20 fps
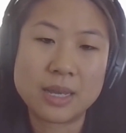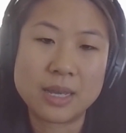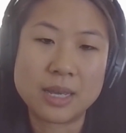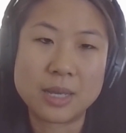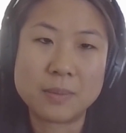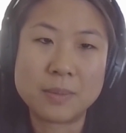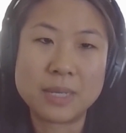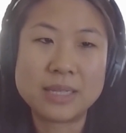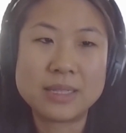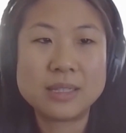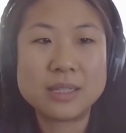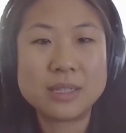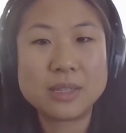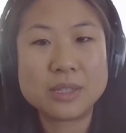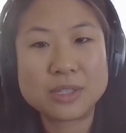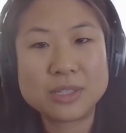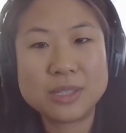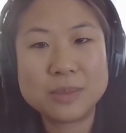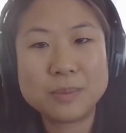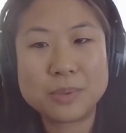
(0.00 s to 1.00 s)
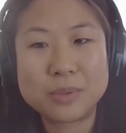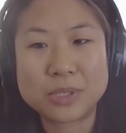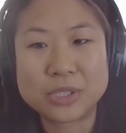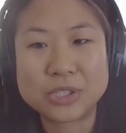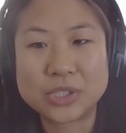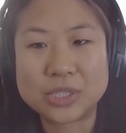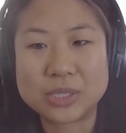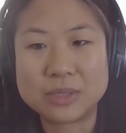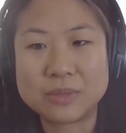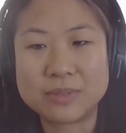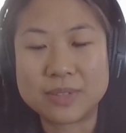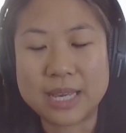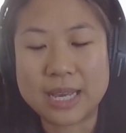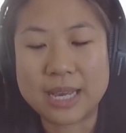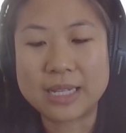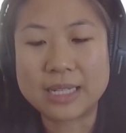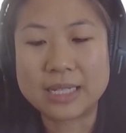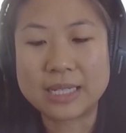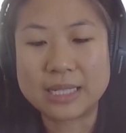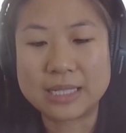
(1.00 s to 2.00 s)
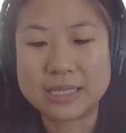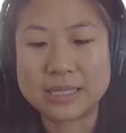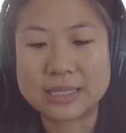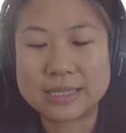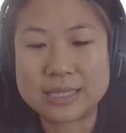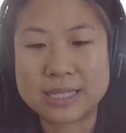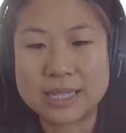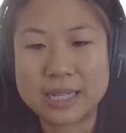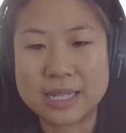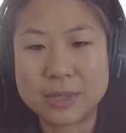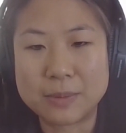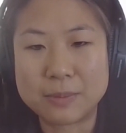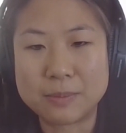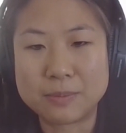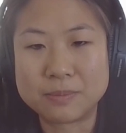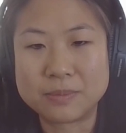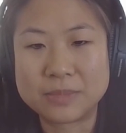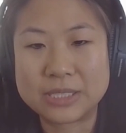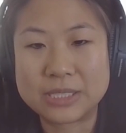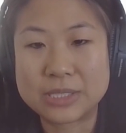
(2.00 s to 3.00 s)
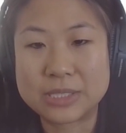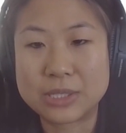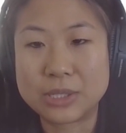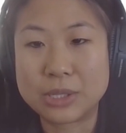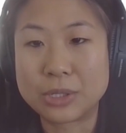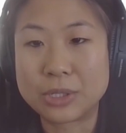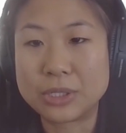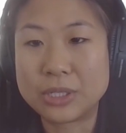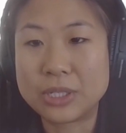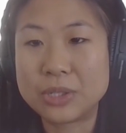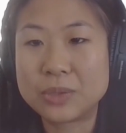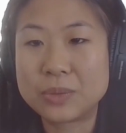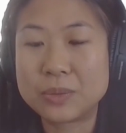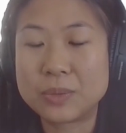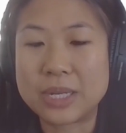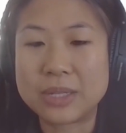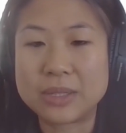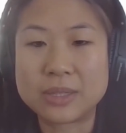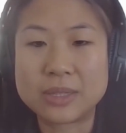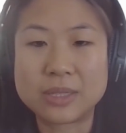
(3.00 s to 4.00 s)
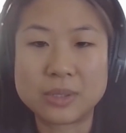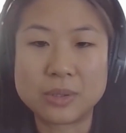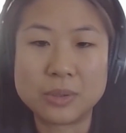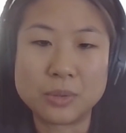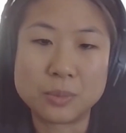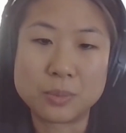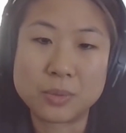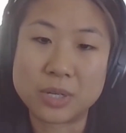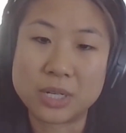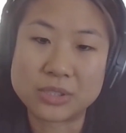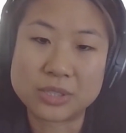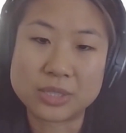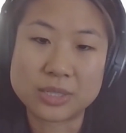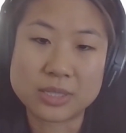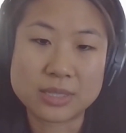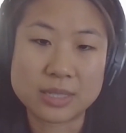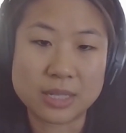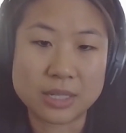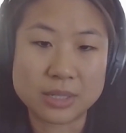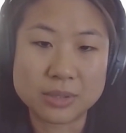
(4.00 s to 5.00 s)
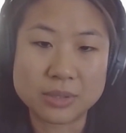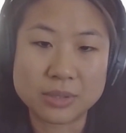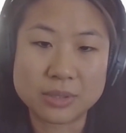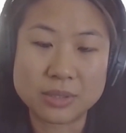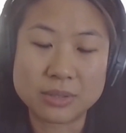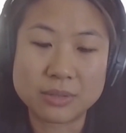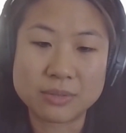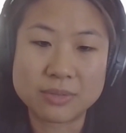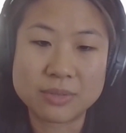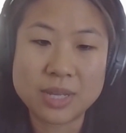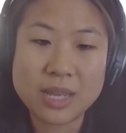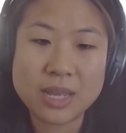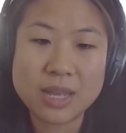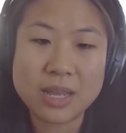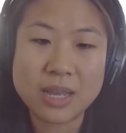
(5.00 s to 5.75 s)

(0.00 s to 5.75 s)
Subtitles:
And then the learning portion of that is just learning throughout the whole project cycle of